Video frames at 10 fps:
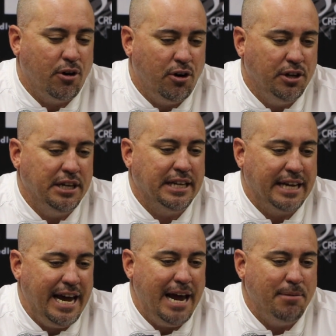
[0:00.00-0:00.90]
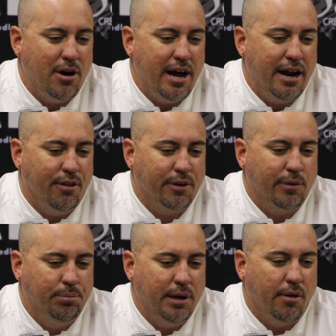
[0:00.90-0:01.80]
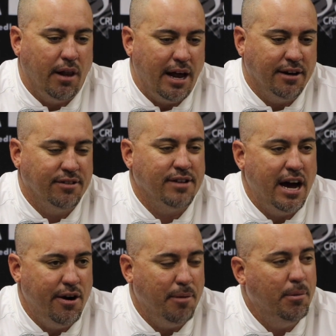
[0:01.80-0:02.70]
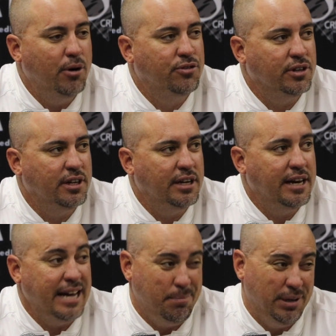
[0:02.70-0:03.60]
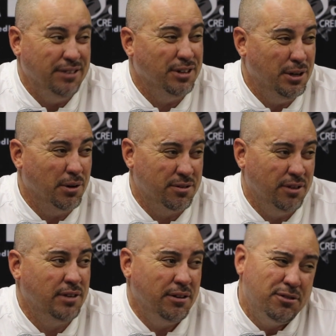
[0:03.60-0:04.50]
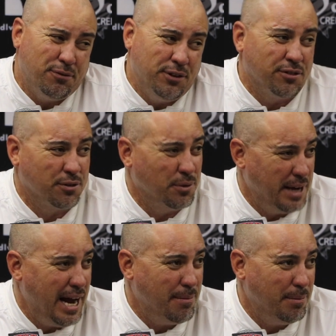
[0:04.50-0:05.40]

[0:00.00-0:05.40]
early in the game, you know, I don't think we played with a lot of desire and emotion, and that plays into it because it's a physical game.